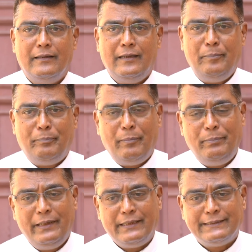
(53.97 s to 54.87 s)
in
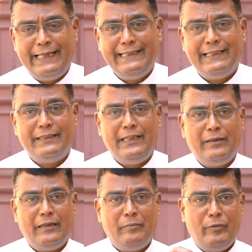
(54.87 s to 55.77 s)
public saying that
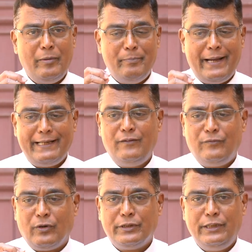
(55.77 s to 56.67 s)
they were married
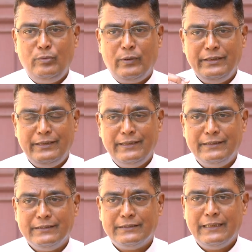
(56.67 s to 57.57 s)
41
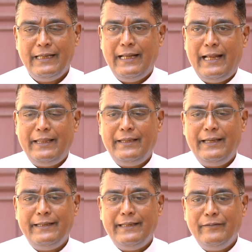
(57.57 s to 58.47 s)
years and
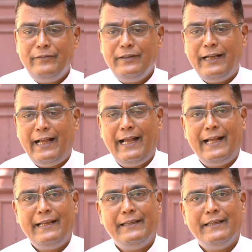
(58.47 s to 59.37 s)
they never
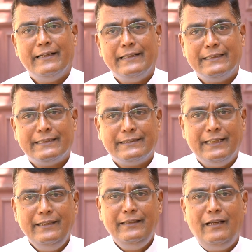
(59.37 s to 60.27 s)
had a
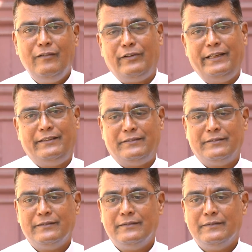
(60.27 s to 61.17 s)
single fight.
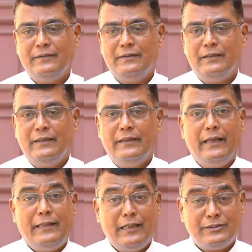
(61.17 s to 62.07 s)

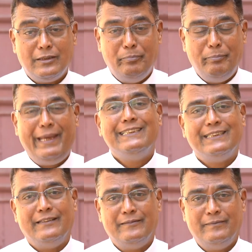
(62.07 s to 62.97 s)
That's
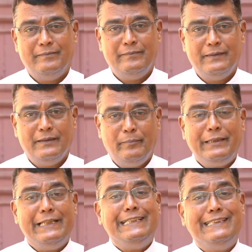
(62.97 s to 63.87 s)
amazing.
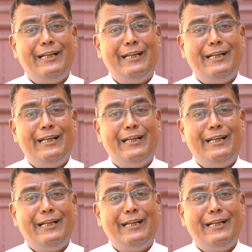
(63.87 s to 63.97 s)
But is